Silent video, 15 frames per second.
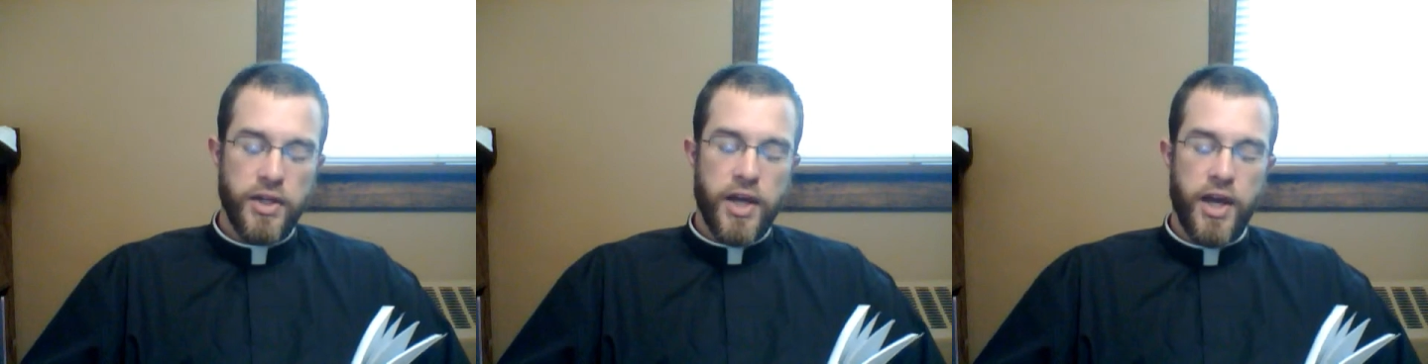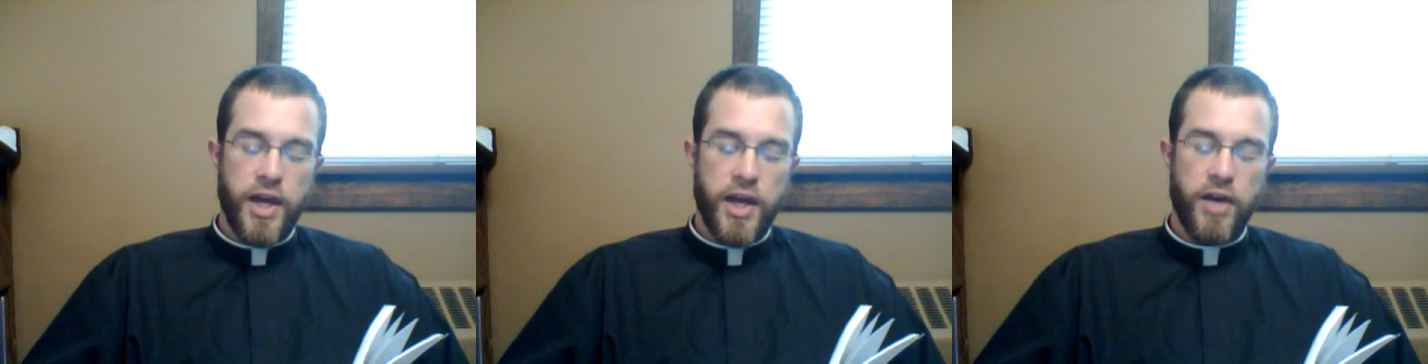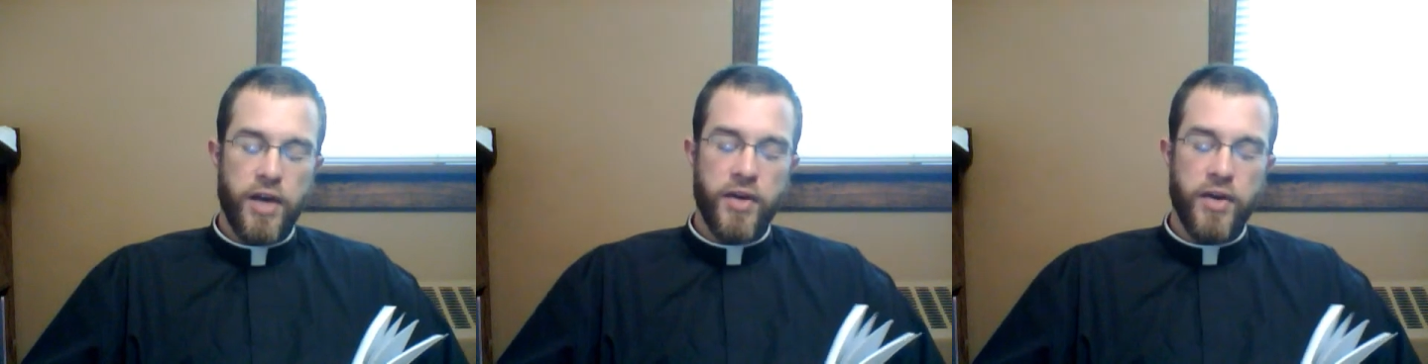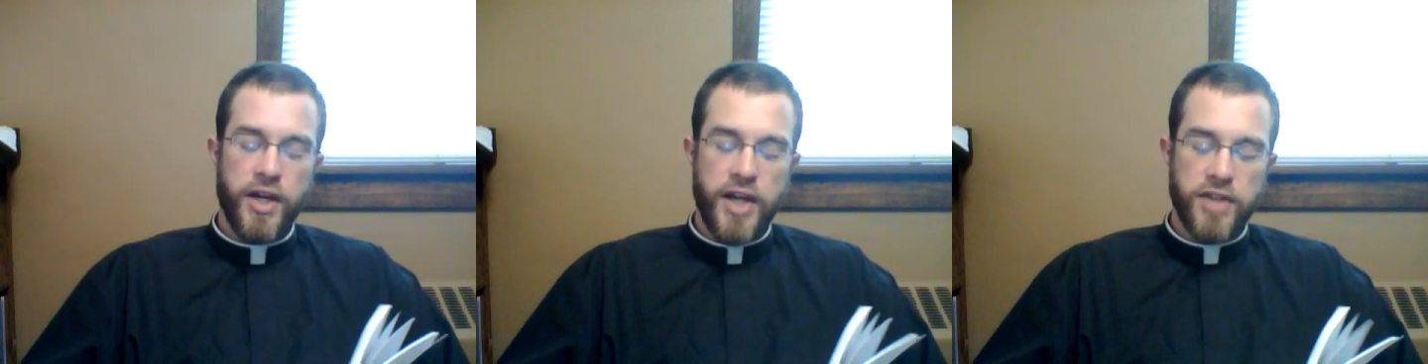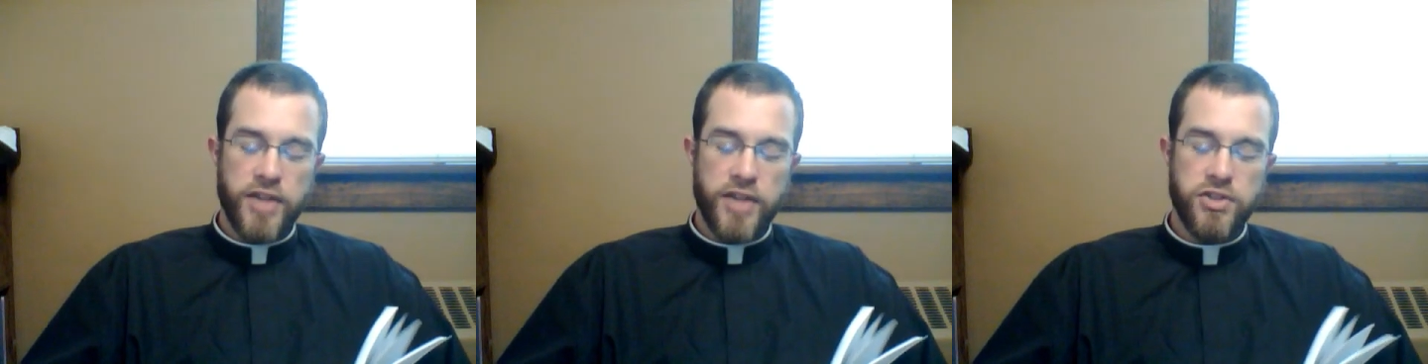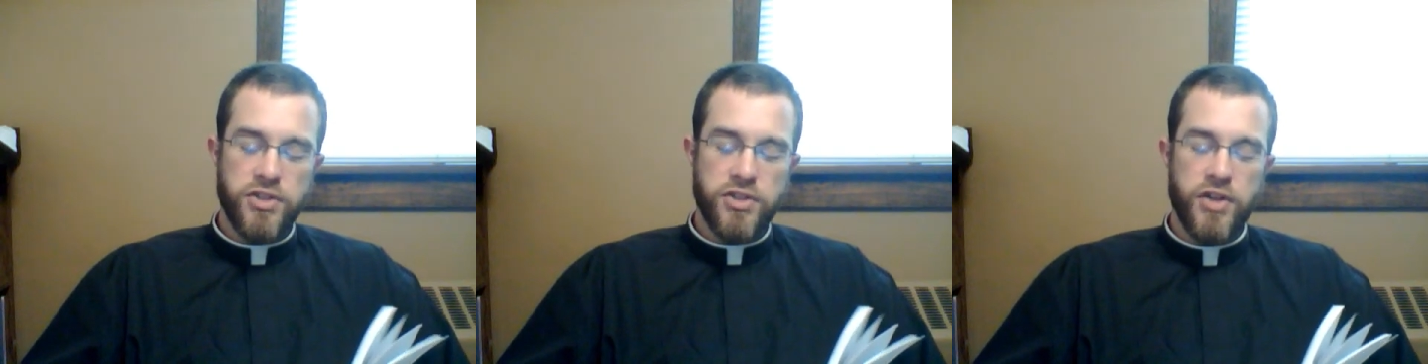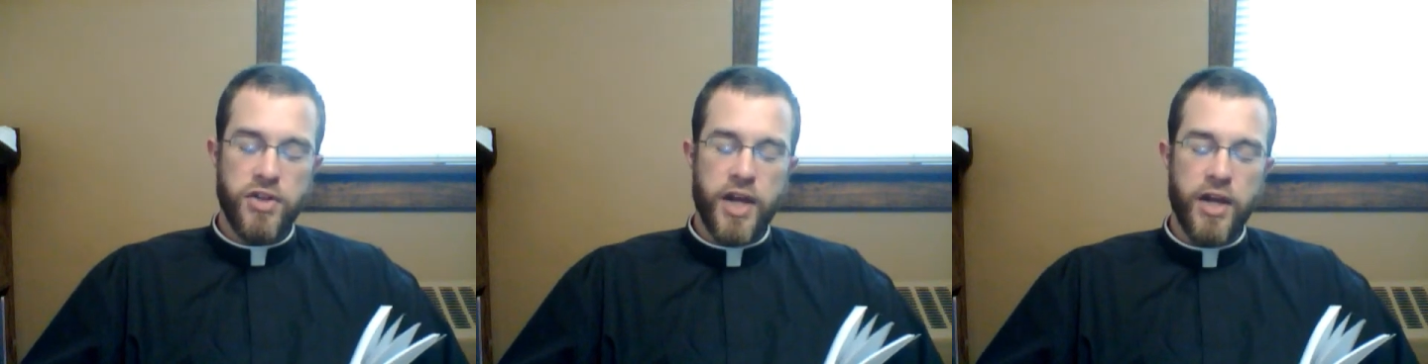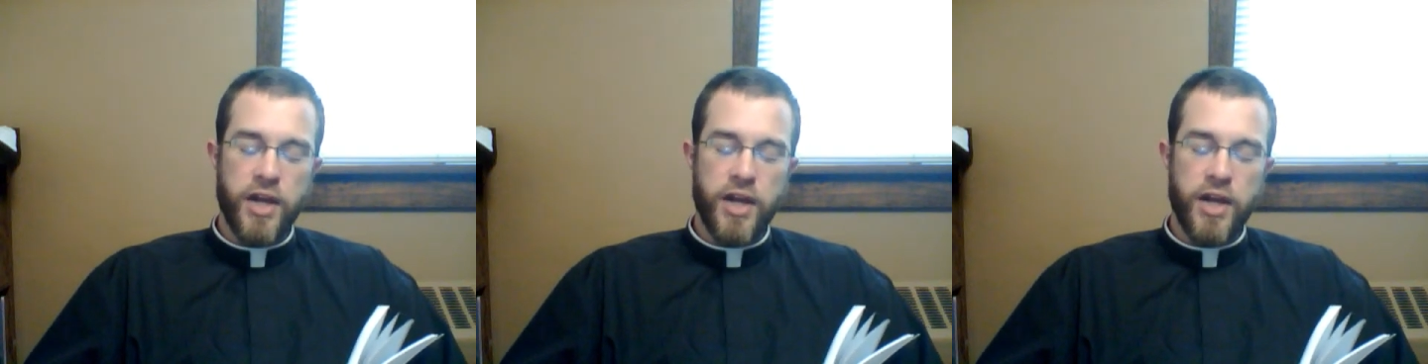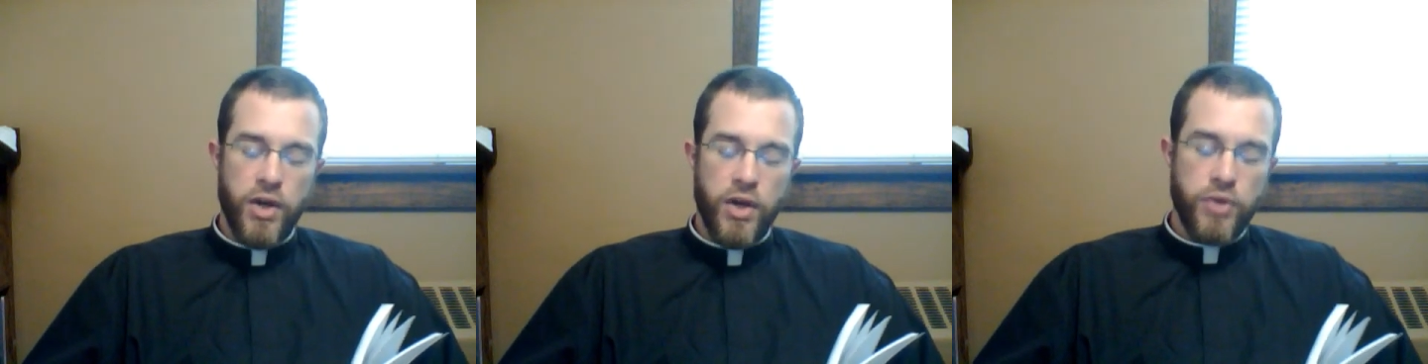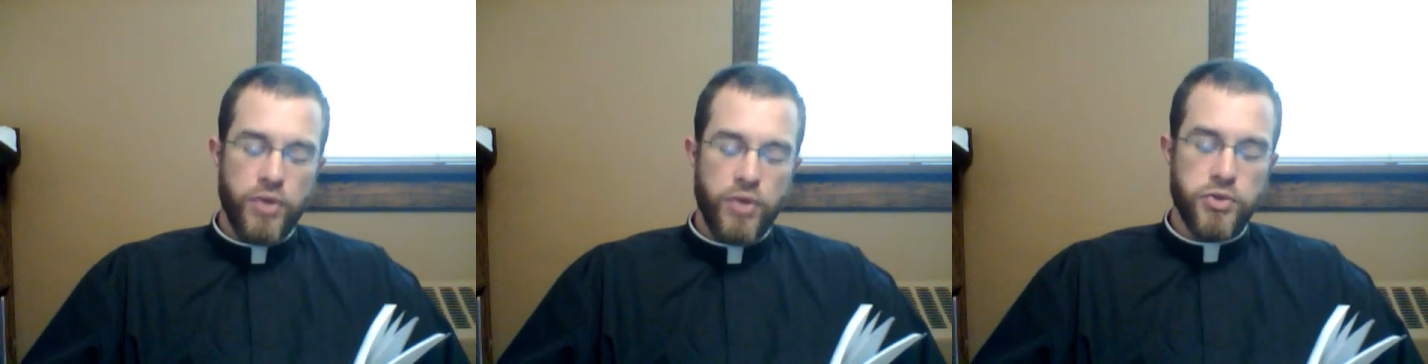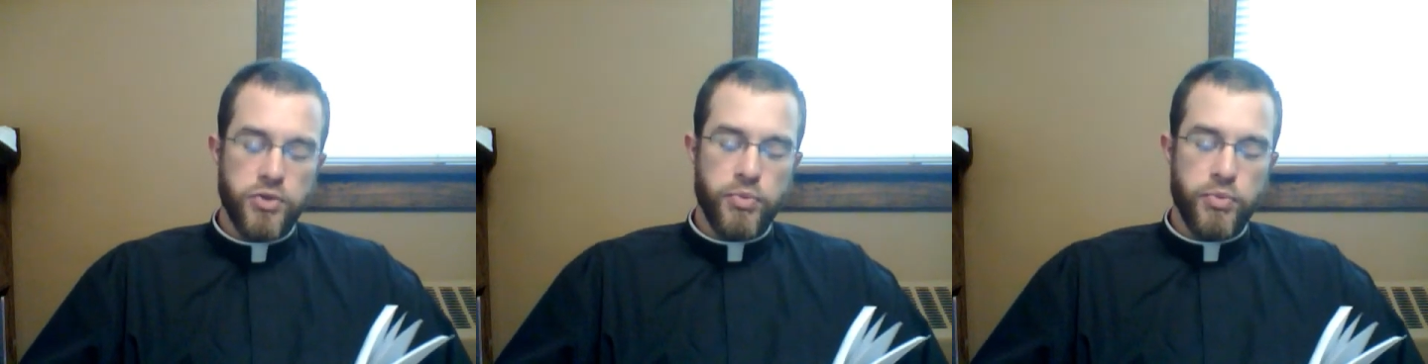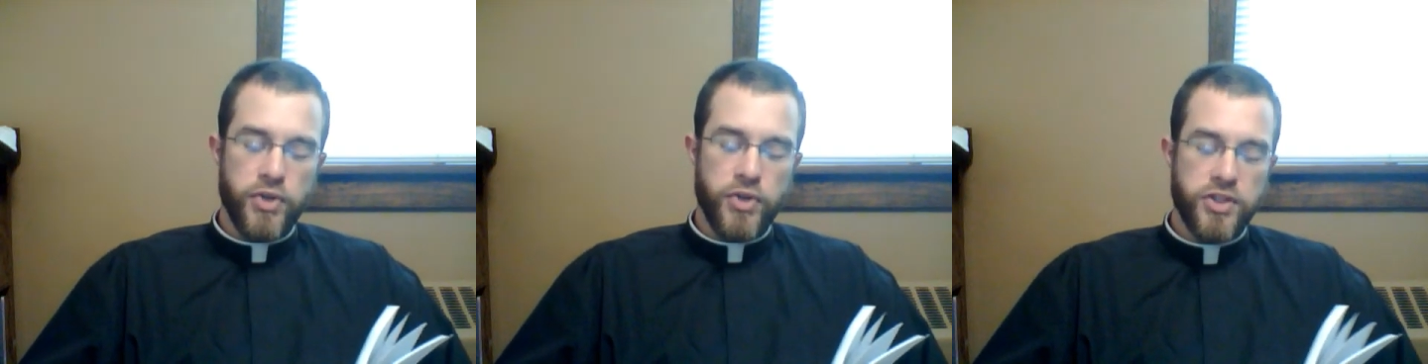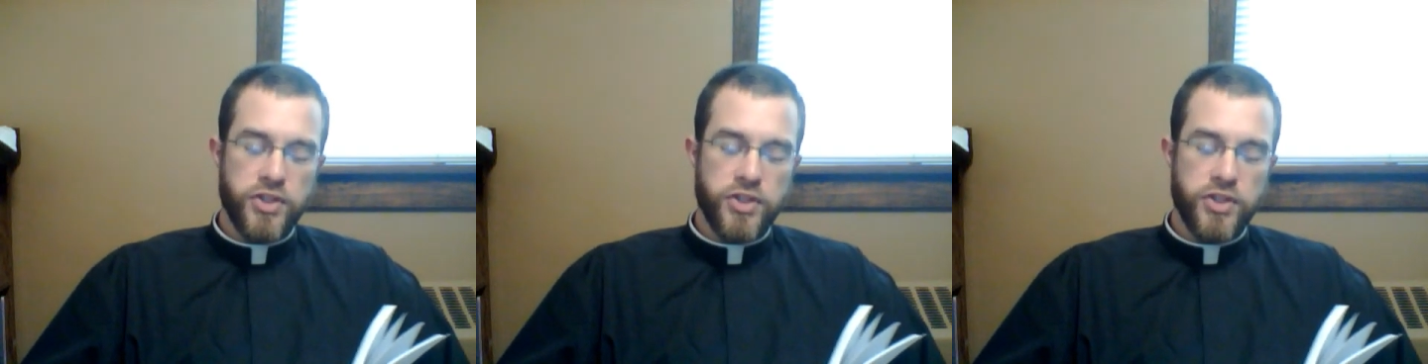Harry, yesterday, whose books